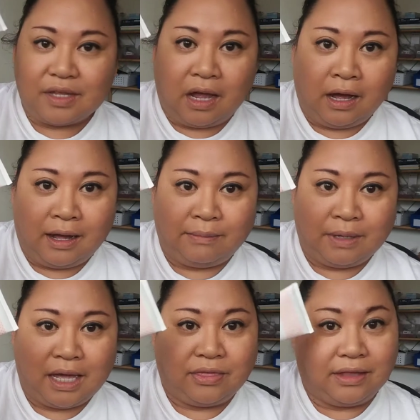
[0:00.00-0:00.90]
um,
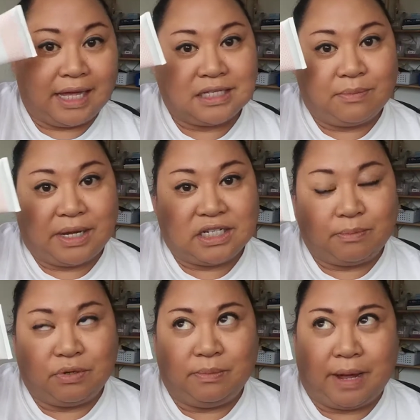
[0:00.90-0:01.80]
and the last time I
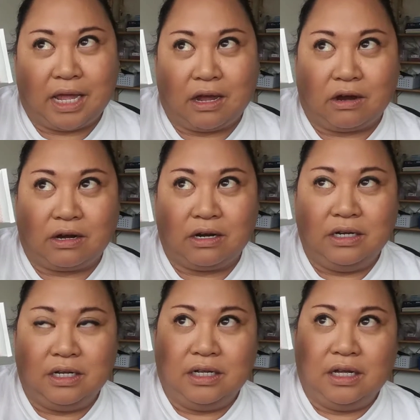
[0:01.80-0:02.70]
shampooed my hair
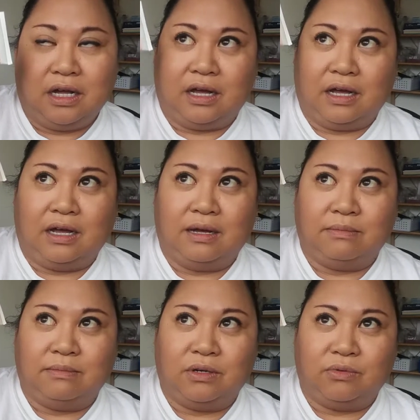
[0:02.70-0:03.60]

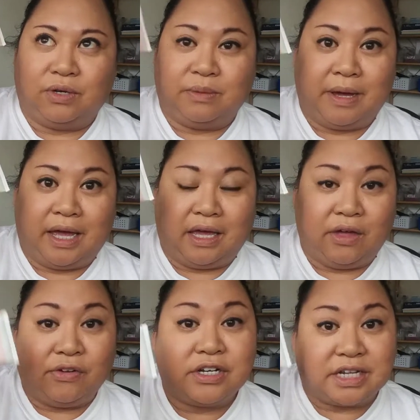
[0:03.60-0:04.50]
um, with my
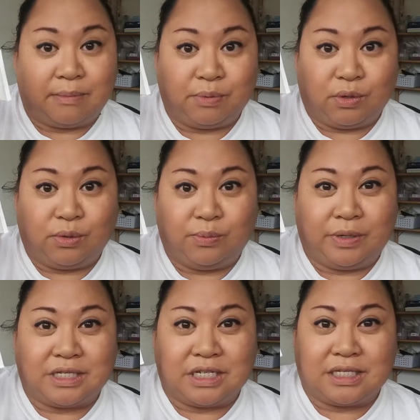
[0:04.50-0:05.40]
other shampoo
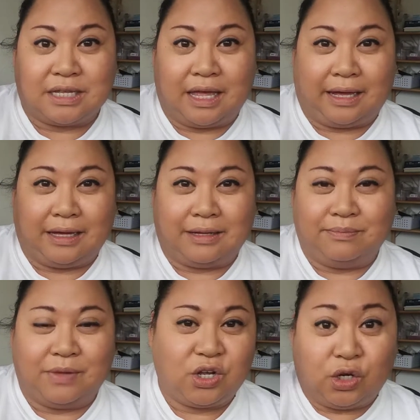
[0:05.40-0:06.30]
which is like
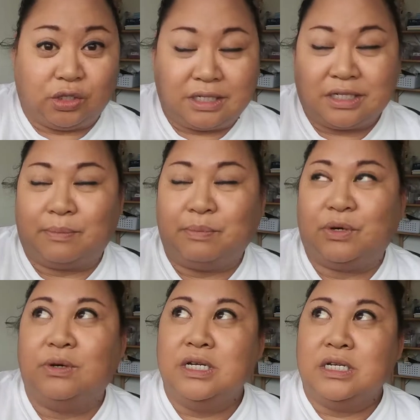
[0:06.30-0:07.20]
a, a curly
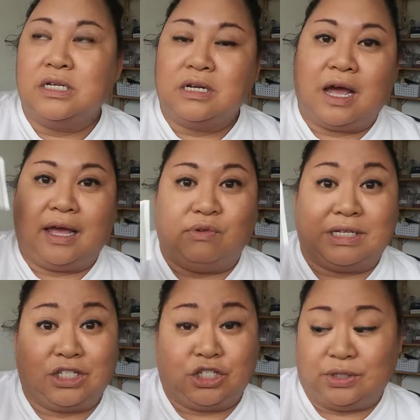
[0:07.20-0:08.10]
shampoo it
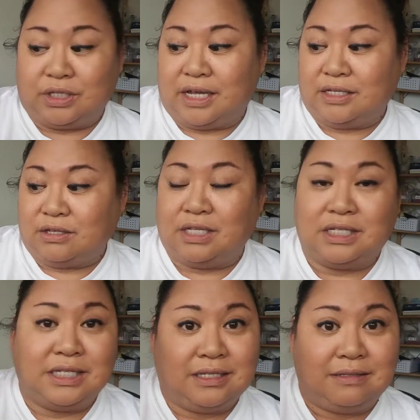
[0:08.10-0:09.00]
was Tuesday. So
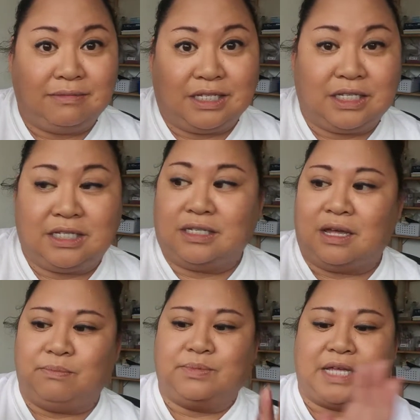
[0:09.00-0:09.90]
this is this is
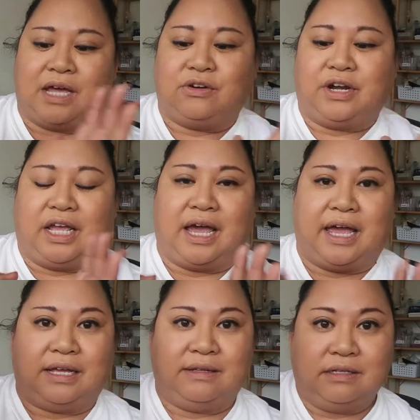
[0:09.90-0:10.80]
um, Saturday.
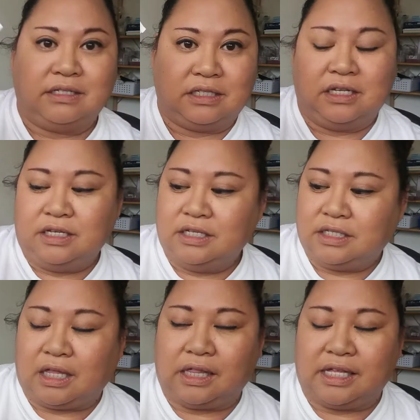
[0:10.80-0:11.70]
I
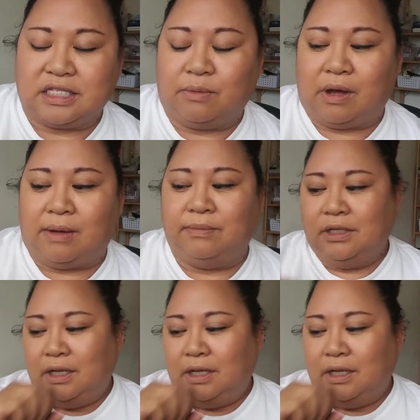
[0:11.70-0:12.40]
did the cleansing, balm.